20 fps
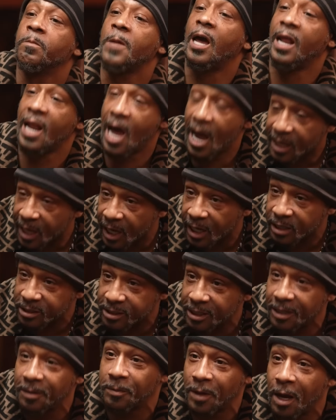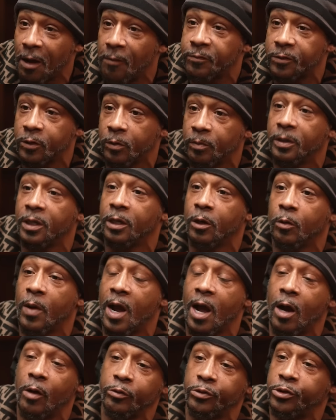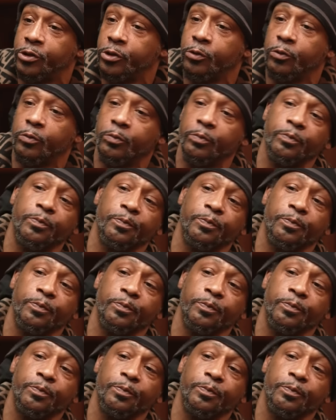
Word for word: And I can't sleep comfortably around you.